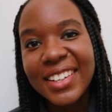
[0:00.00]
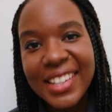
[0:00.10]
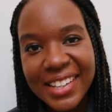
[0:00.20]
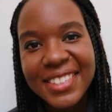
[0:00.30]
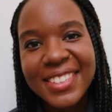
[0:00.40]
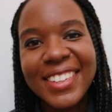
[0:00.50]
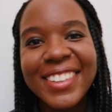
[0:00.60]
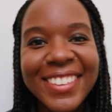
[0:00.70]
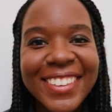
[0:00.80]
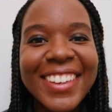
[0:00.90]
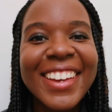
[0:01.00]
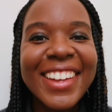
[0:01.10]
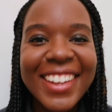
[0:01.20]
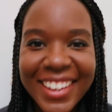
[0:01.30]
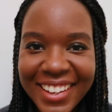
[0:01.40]
Yes.
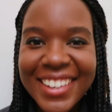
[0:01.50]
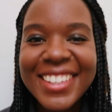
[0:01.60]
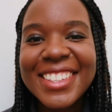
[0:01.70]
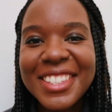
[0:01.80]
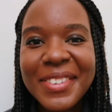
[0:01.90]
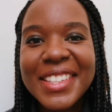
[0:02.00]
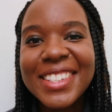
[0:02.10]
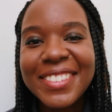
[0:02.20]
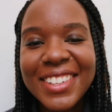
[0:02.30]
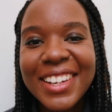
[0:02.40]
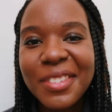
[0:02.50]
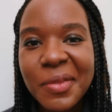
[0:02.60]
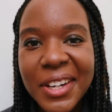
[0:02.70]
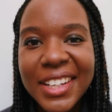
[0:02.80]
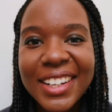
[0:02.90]
It is expensive to live and
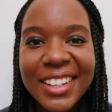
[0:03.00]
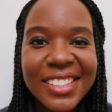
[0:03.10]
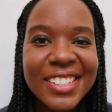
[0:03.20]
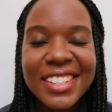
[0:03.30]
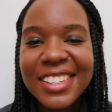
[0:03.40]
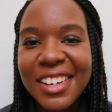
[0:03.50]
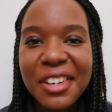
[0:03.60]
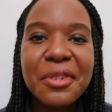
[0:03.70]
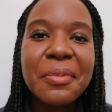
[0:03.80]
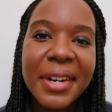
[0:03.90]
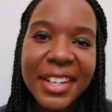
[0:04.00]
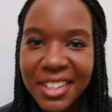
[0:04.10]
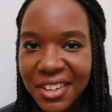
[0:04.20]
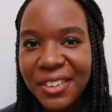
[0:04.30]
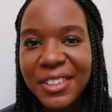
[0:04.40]
work in London. Oh my
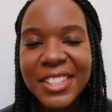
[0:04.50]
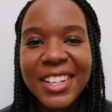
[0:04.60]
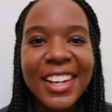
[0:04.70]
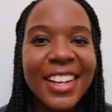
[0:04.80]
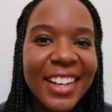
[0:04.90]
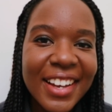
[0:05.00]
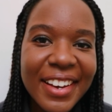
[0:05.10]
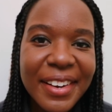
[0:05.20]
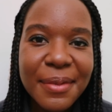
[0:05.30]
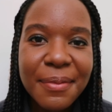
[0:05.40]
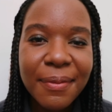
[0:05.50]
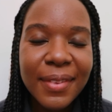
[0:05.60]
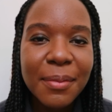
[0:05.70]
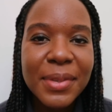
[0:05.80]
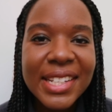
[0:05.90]
god.
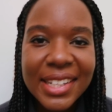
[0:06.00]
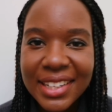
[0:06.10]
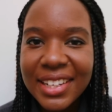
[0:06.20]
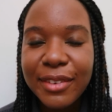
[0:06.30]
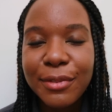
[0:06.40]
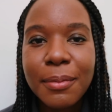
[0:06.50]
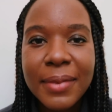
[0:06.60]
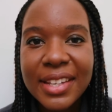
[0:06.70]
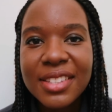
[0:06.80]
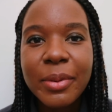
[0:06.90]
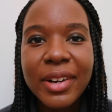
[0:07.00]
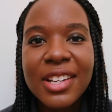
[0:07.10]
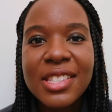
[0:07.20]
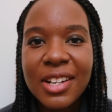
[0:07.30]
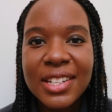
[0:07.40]
Particularly for me. So when
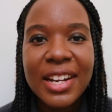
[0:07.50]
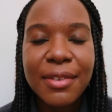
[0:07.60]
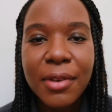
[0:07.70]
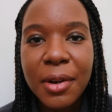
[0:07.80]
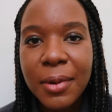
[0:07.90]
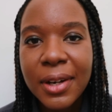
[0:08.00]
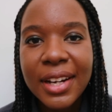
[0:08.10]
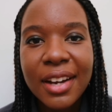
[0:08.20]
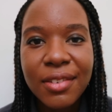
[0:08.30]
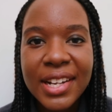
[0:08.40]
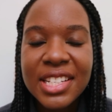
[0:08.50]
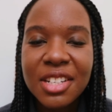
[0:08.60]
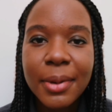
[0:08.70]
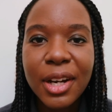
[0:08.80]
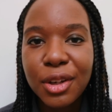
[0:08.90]
I started FY1, I
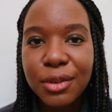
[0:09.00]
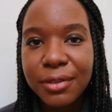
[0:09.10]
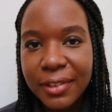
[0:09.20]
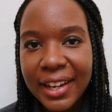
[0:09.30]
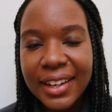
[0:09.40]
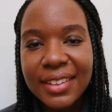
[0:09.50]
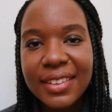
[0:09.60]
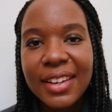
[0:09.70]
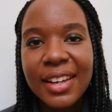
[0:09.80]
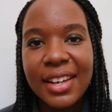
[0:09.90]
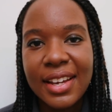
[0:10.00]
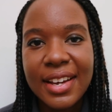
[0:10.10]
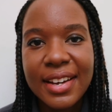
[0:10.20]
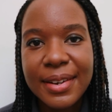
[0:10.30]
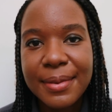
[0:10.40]
rented my own flat,
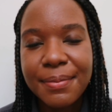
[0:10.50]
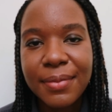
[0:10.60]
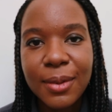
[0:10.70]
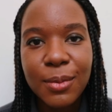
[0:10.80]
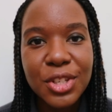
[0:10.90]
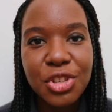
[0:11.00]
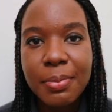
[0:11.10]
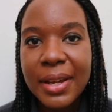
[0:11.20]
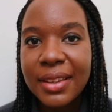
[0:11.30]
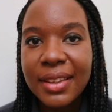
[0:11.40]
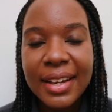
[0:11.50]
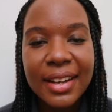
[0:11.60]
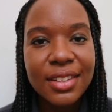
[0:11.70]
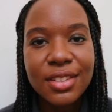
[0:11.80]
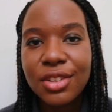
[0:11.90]
which meant
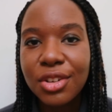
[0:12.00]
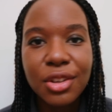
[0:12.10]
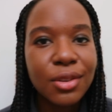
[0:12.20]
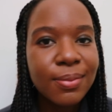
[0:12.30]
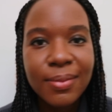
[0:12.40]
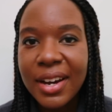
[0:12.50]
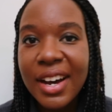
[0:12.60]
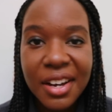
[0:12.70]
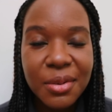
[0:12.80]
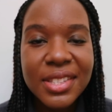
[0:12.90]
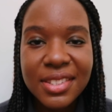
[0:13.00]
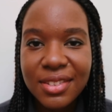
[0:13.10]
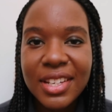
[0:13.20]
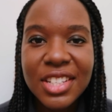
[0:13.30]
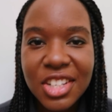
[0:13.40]
that, you know, I was
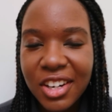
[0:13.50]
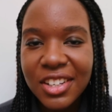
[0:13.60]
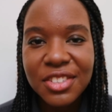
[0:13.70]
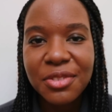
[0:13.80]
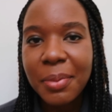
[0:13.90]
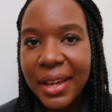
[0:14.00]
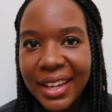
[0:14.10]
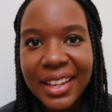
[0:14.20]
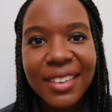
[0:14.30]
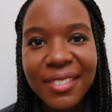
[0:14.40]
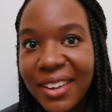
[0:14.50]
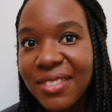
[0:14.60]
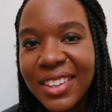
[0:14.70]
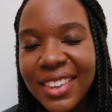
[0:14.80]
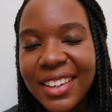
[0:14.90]
in charge of paying for
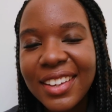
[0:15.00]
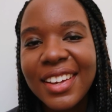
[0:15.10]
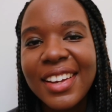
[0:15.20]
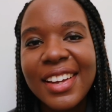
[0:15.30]
everything,